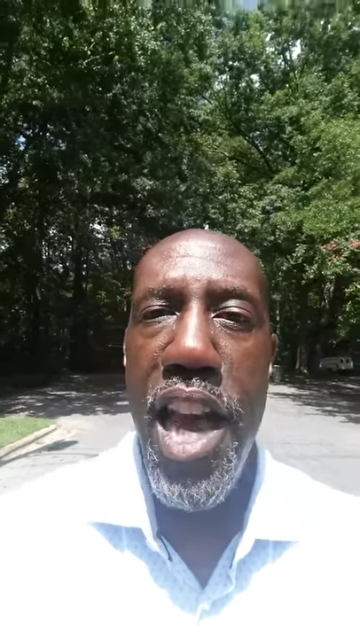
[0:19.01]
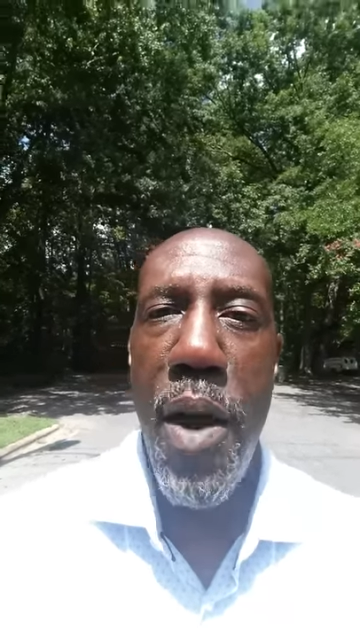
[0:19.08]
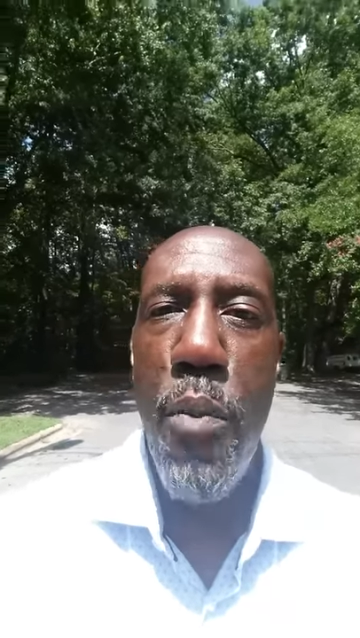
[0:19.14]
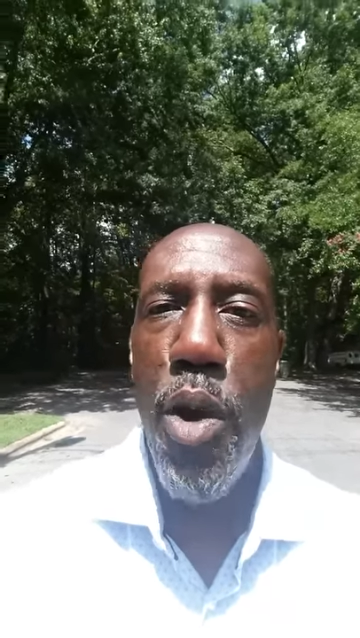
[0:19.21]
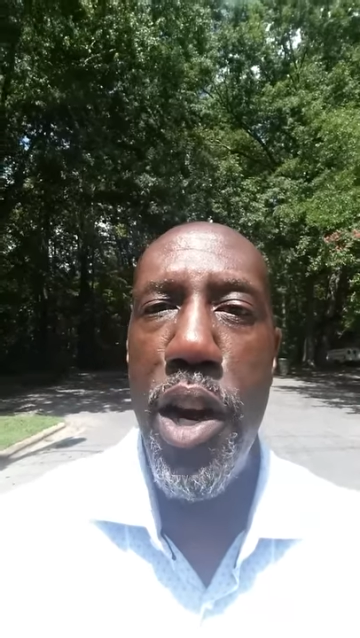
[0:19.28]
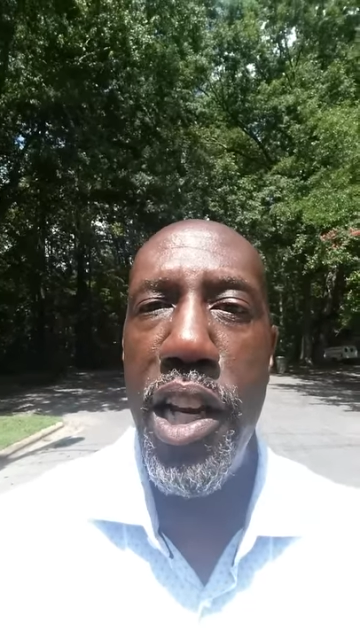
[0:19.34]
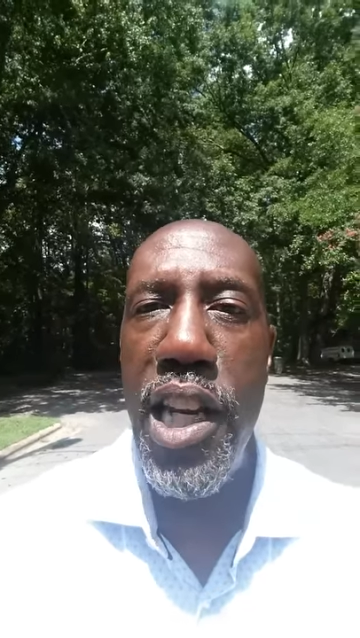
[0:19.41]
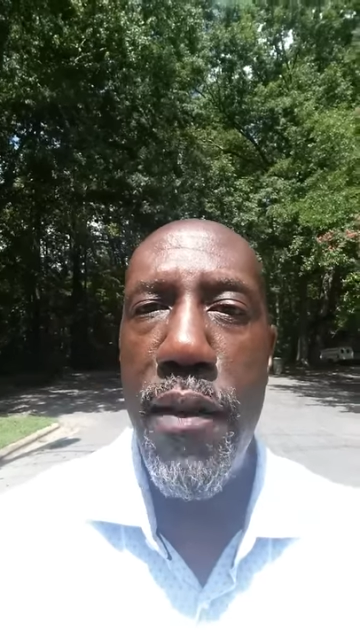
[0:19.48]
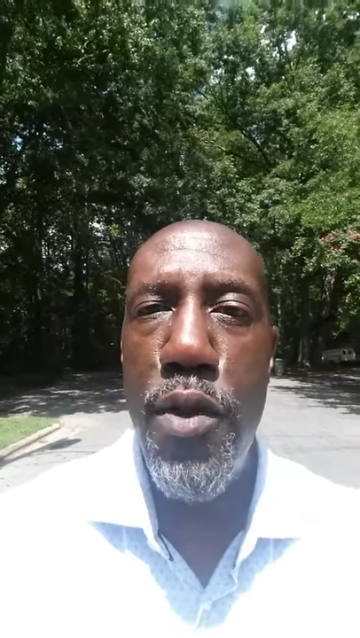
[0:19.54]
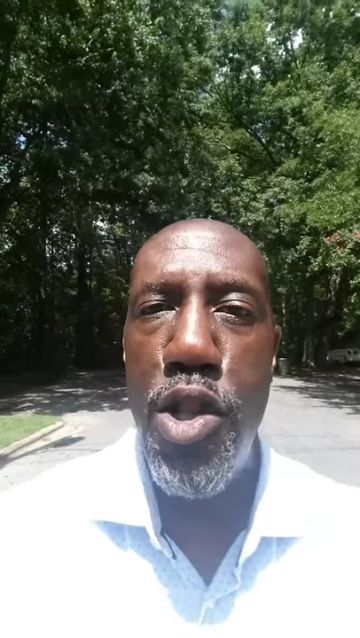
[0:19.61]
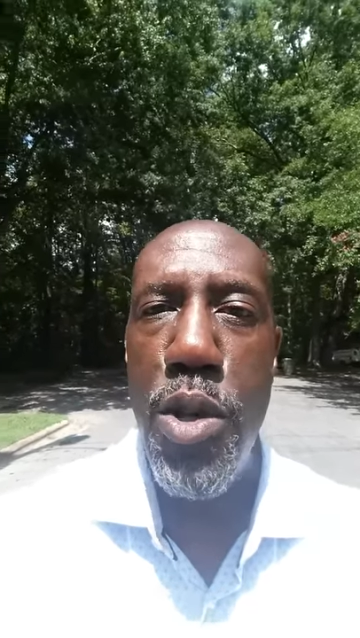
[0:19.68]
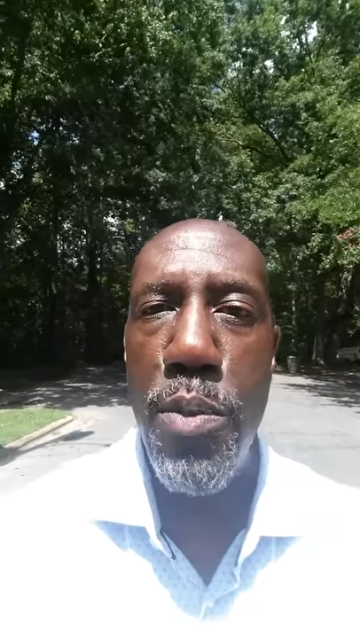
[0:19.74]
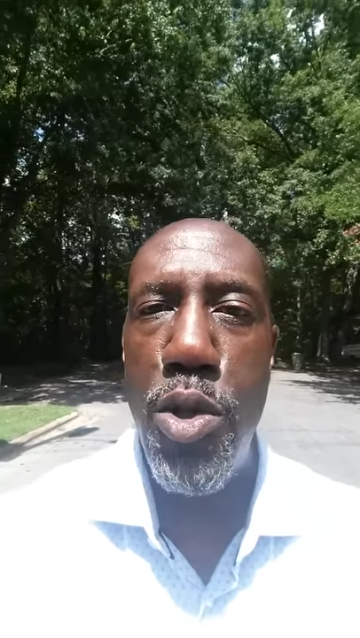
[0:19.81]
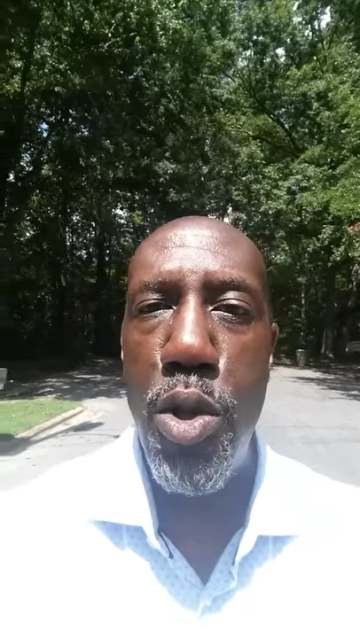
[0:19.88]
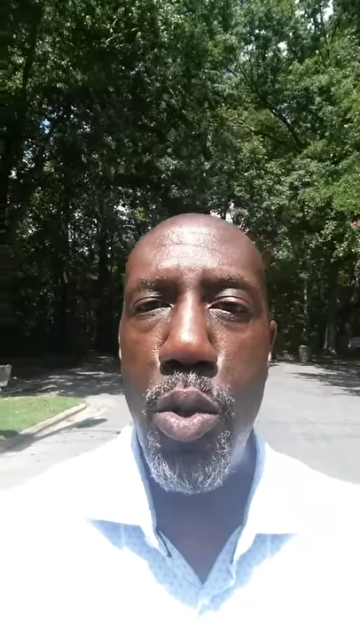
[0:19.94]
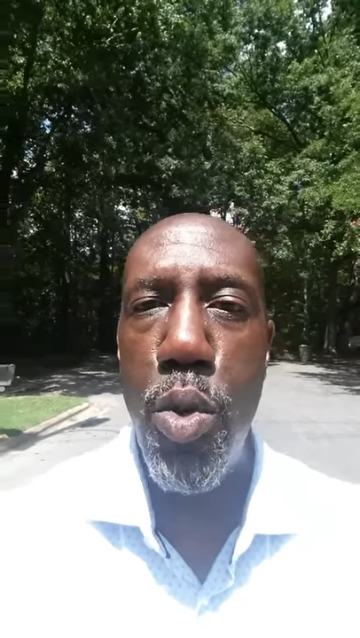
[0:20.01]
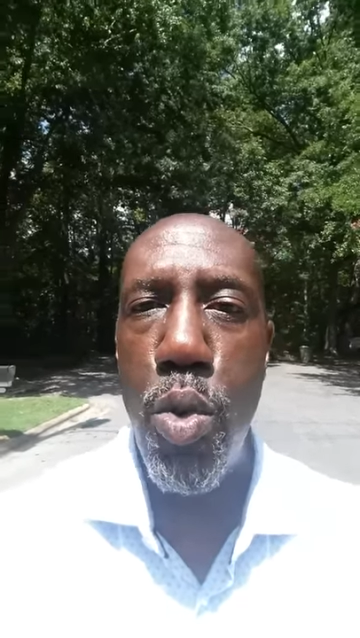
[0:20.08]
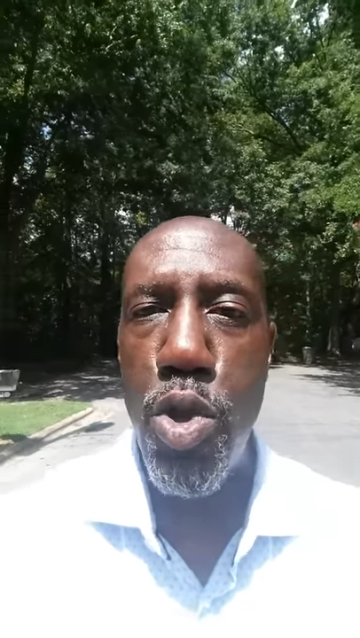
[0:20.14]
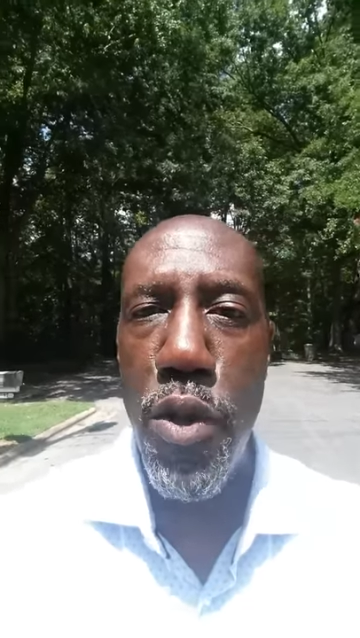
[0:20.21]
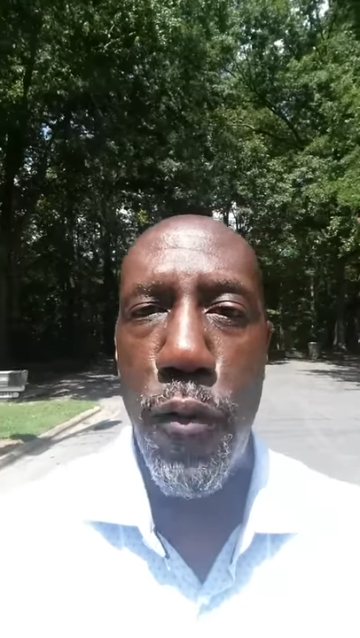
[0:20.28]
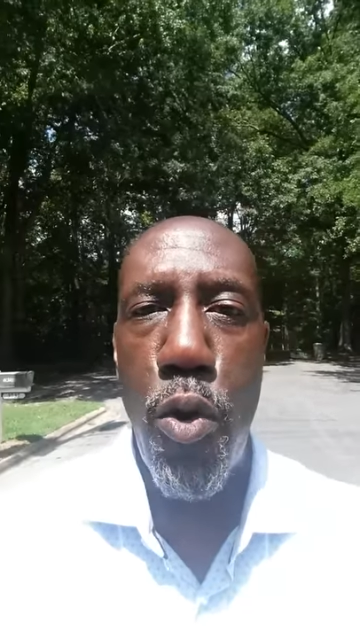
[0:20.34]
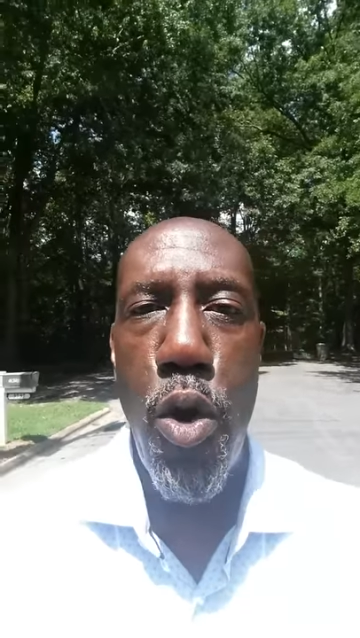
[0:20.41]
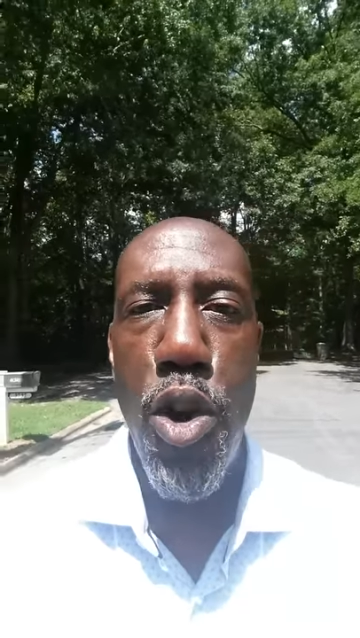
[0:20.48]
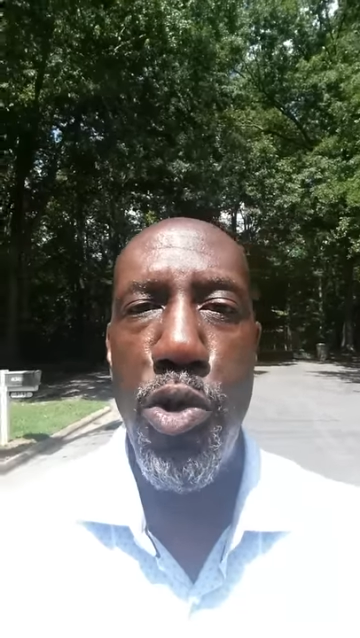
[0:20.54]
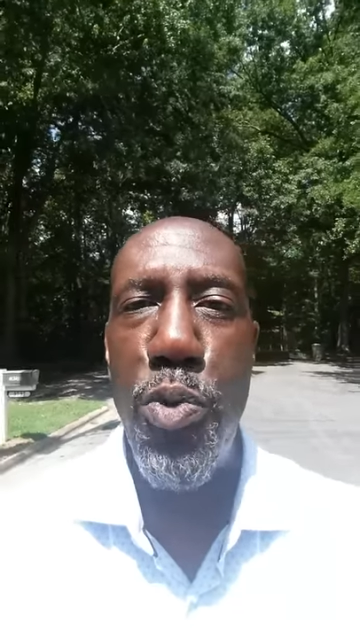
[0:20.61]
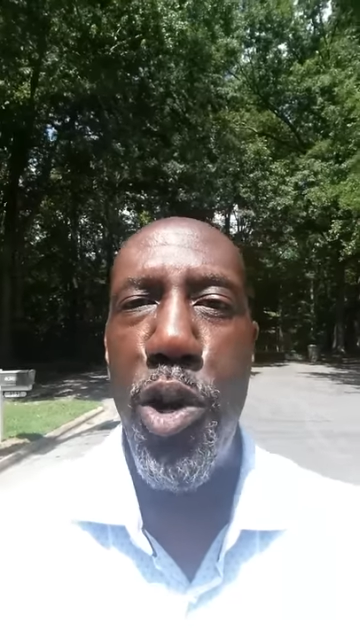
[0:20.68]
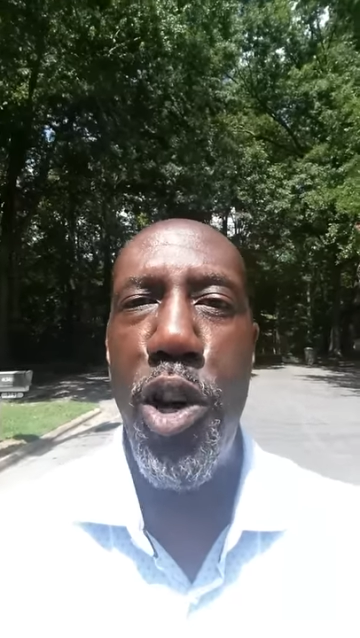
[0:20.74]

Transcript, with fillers: And we're going to give you some tools. Of course,